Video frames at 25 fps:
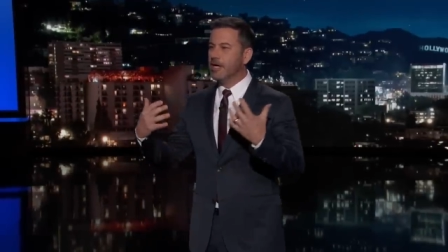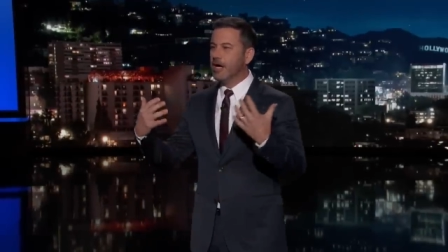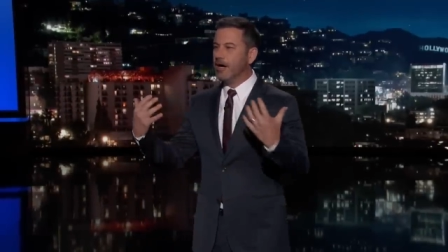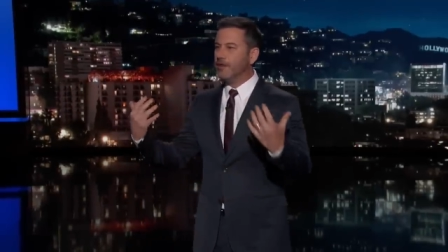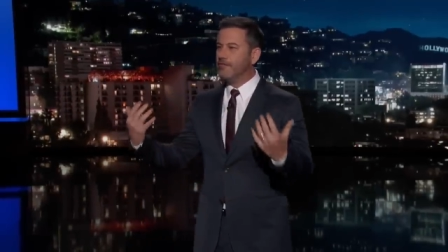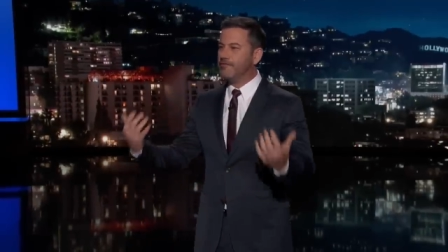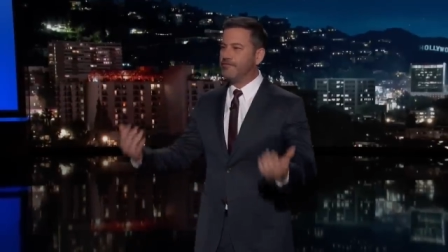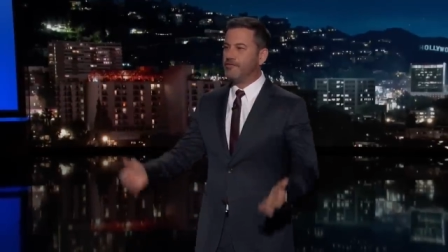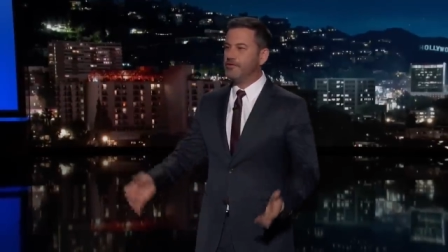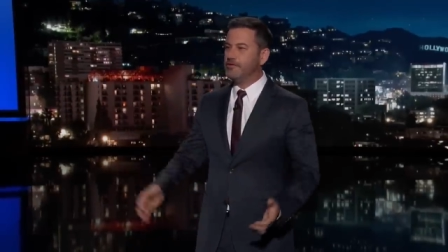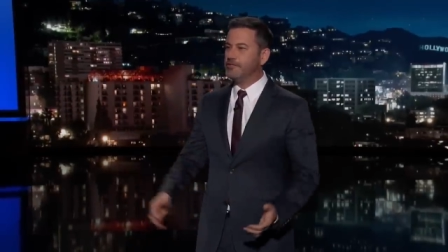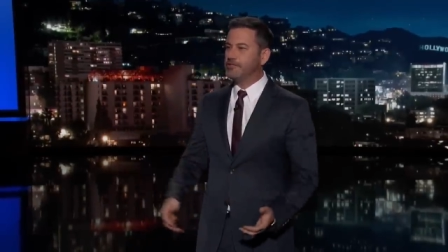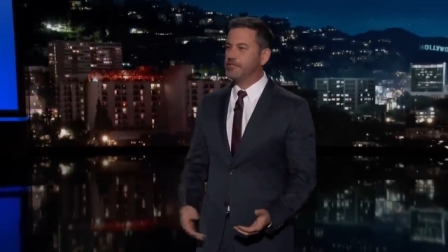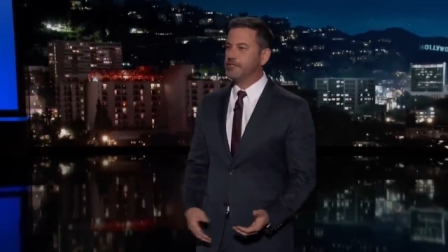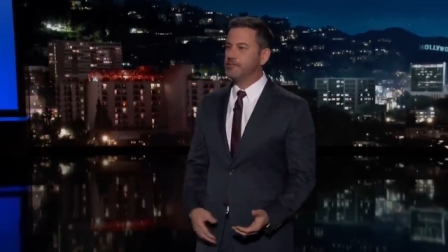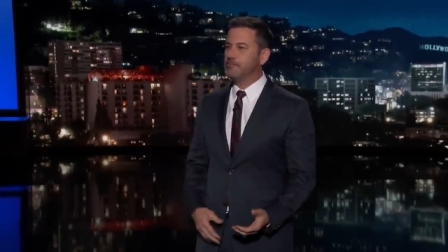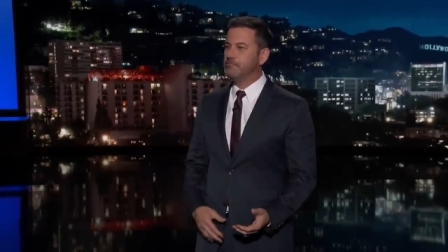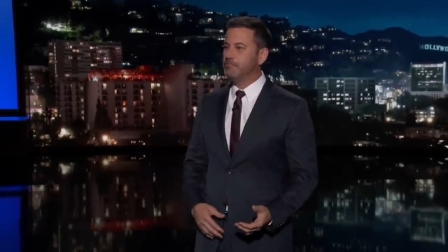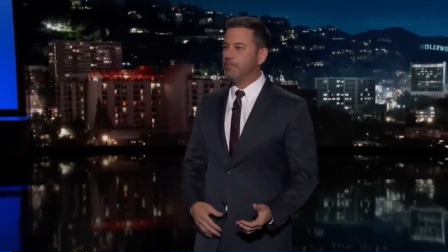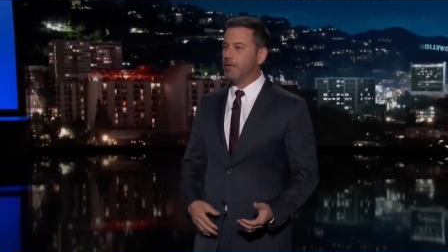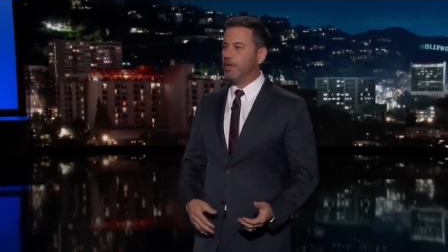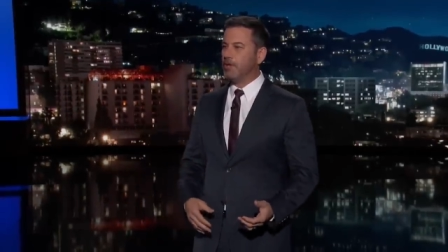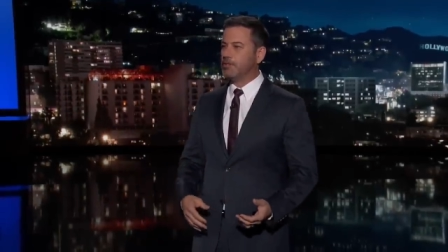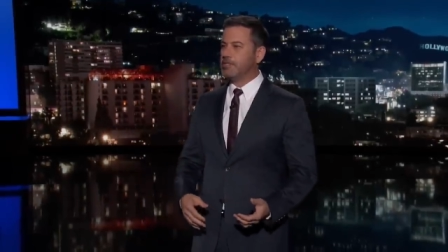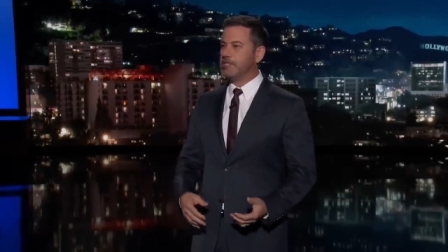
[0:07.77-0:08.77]
a future
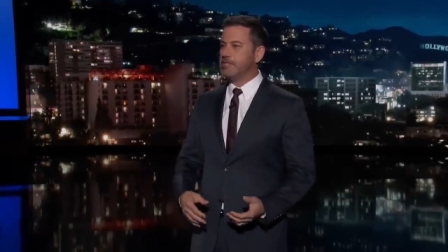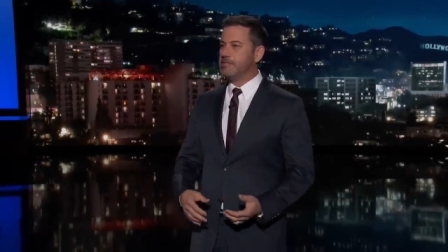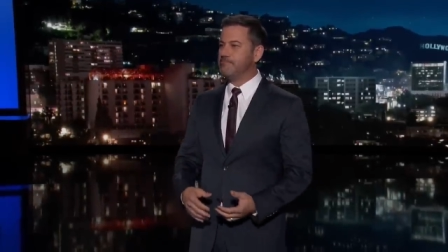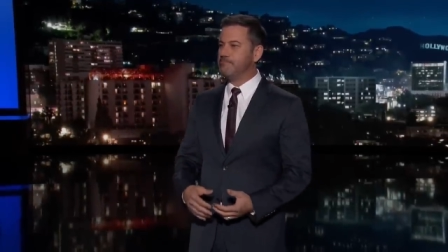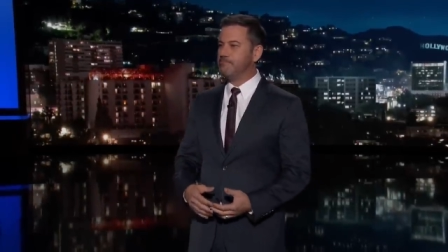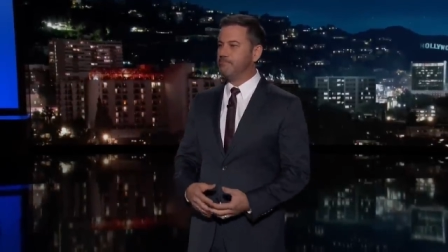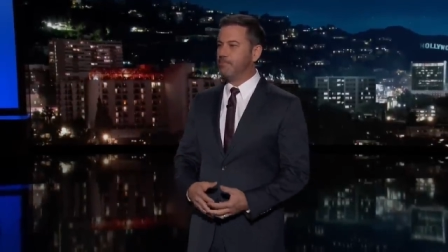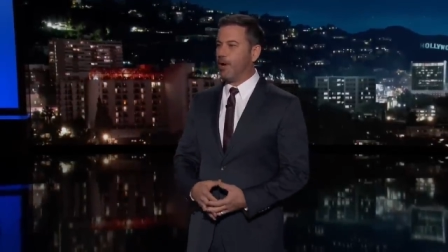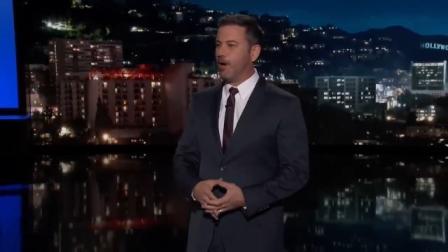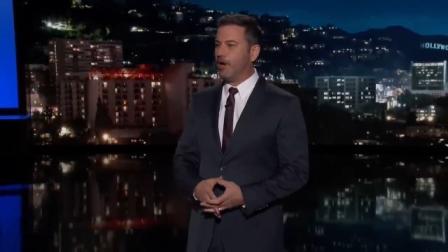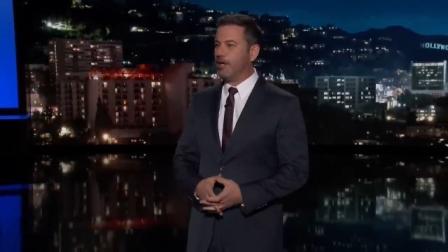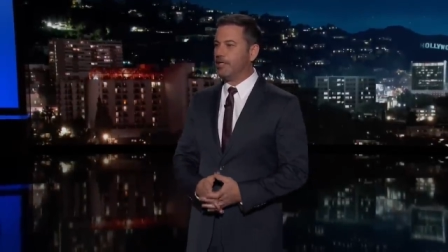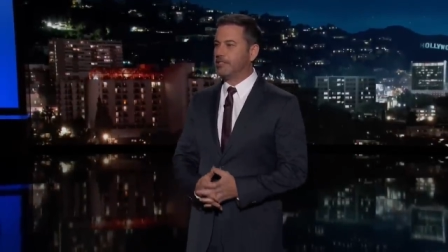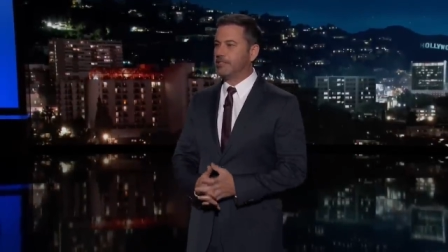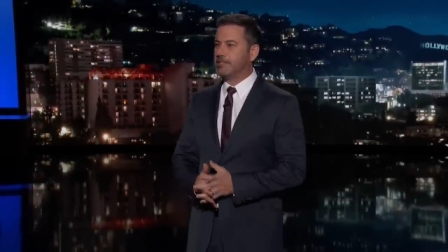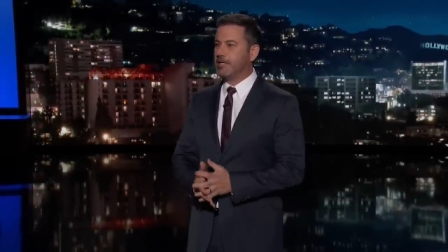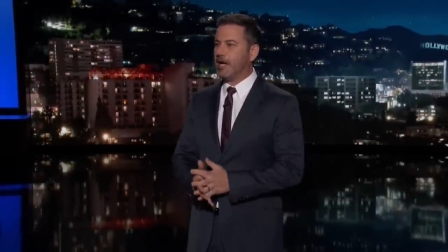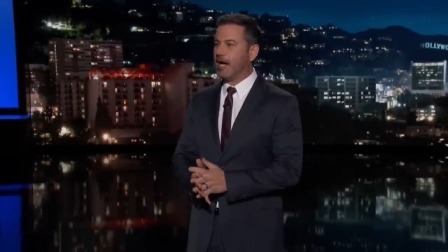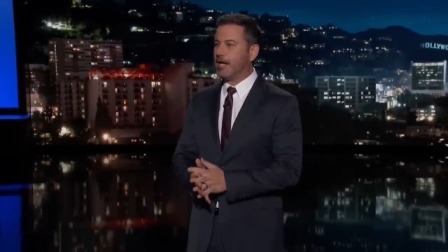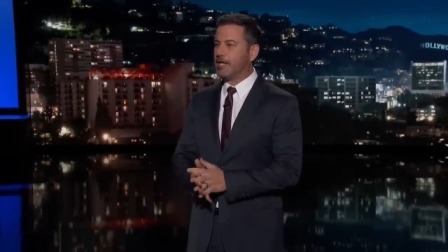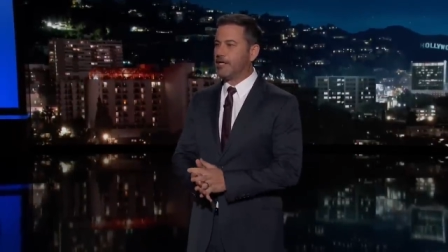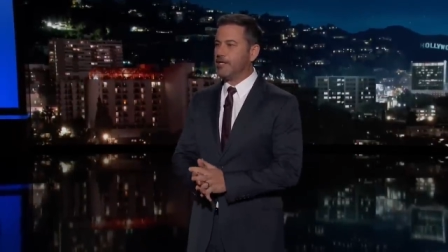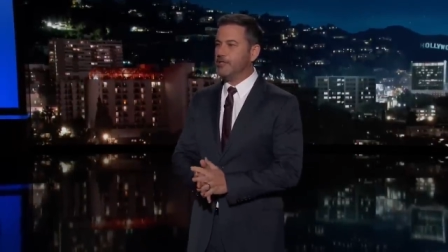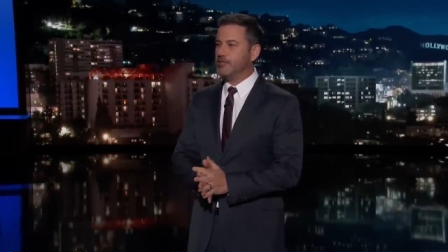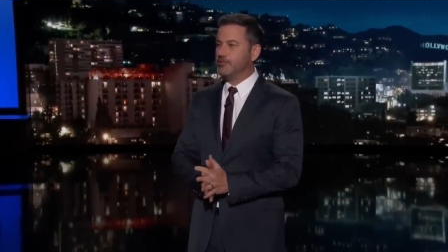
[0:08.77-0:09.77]
multi-part
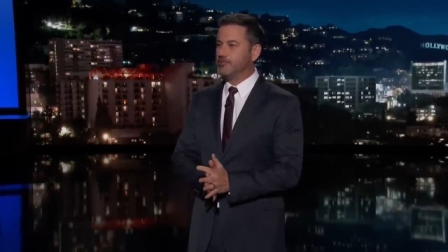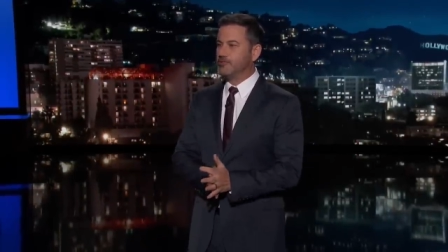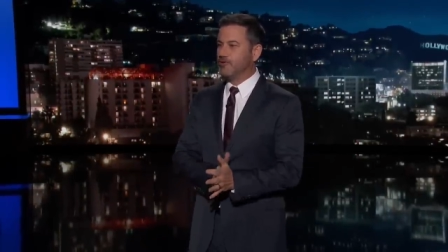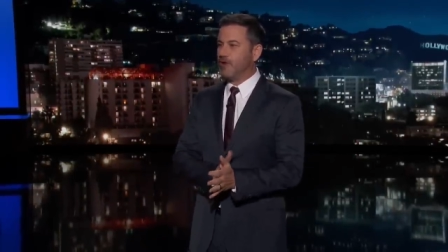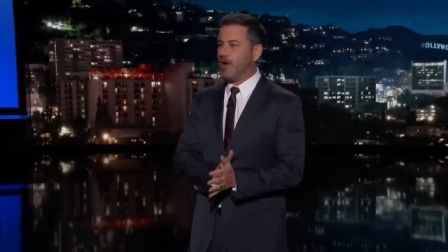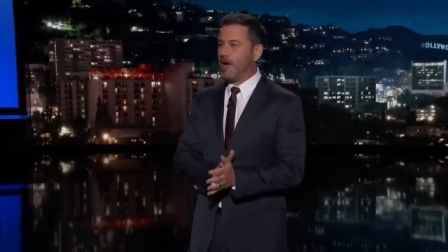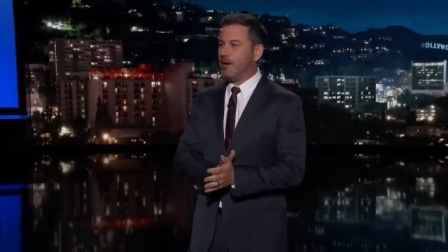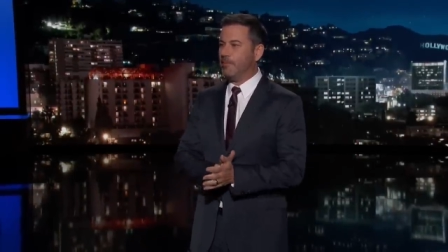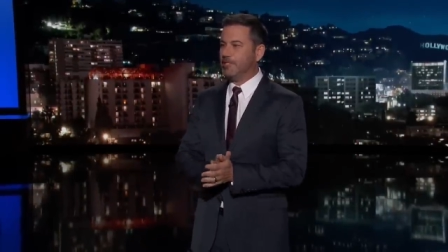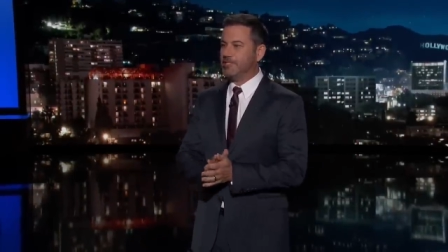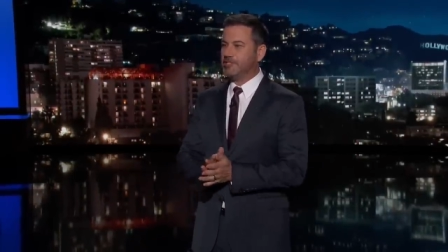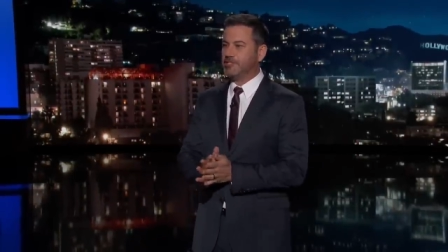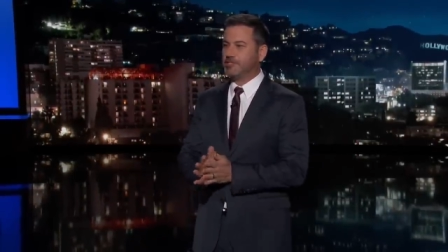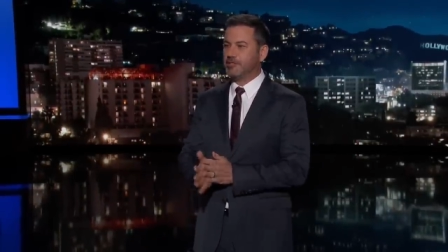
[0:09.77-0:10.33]
docudrama